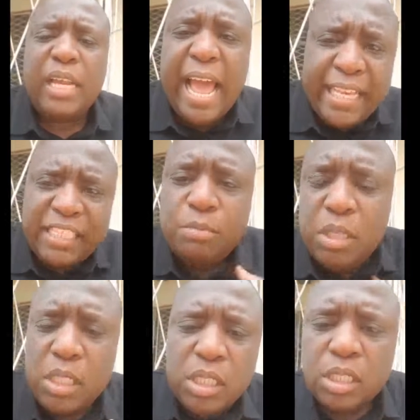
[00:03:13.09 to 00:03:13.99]
ask
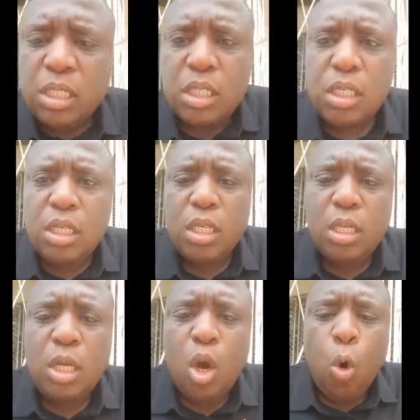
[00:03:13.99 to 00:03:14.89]
me,
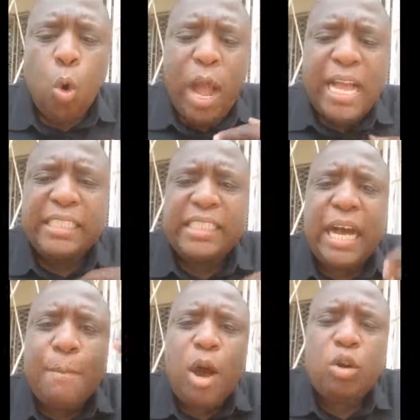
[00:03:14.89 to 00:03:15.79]
who has
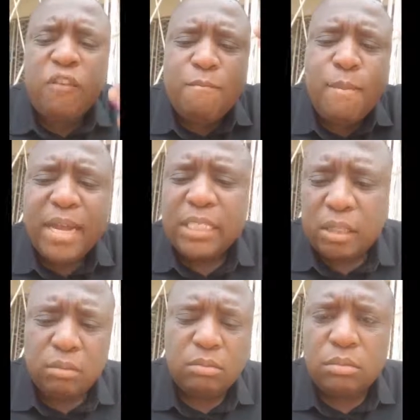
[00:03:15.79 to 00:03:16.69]
the amount of money?